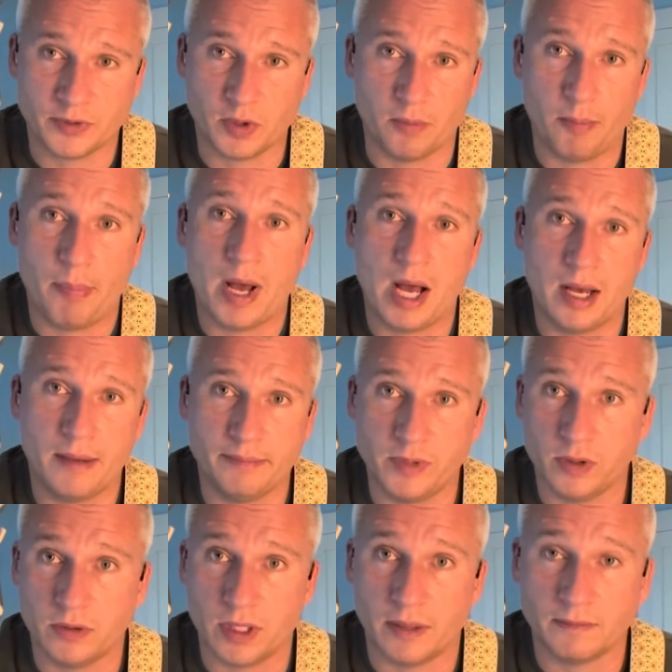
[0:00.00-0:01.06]
So palm
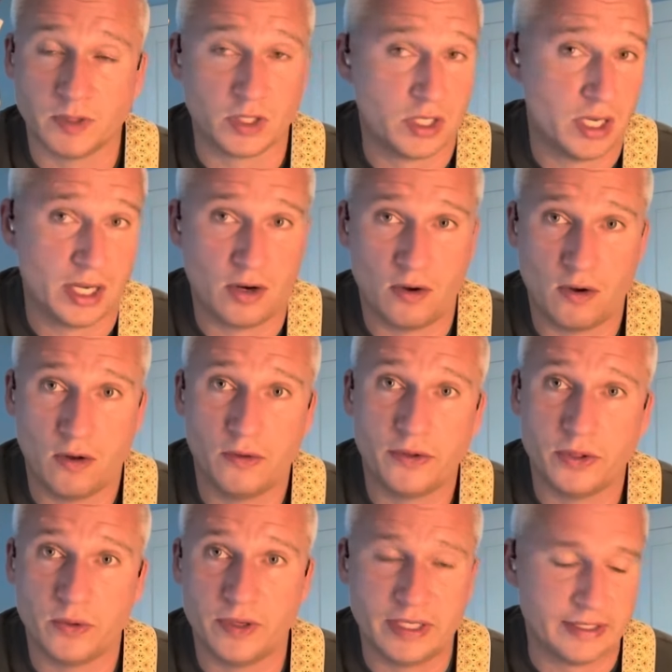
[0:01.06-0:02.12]
mute them to cut all the
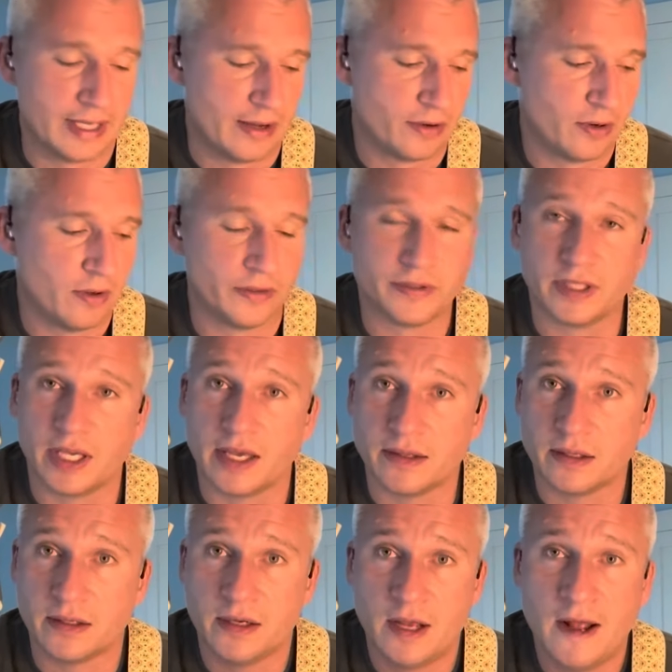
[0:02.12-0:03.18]
noise out
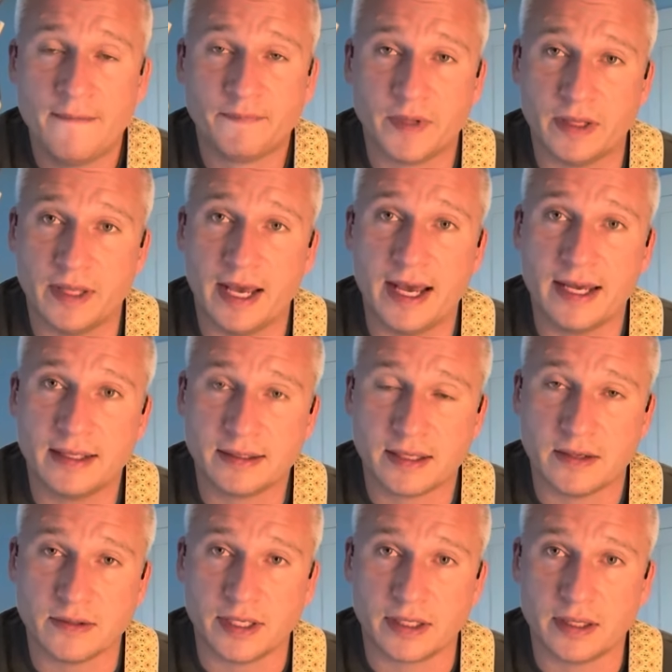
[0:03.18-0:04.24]
altogether. And that
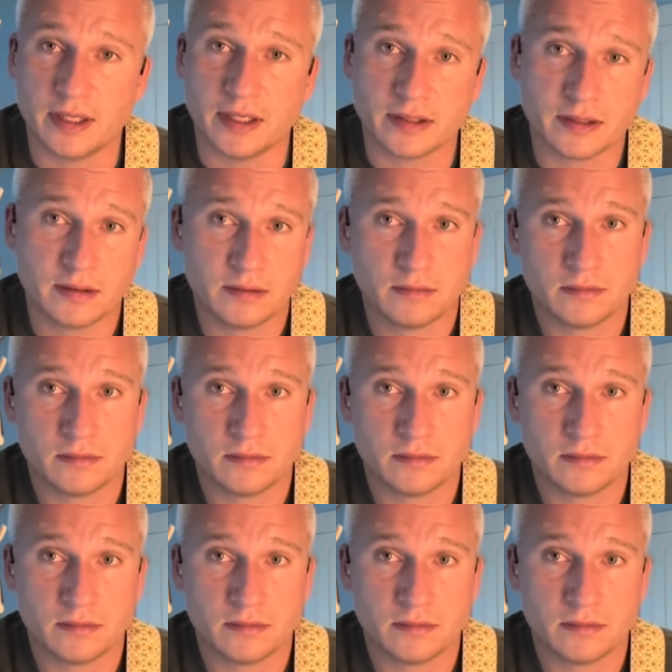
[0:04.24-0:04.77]
sounds like this.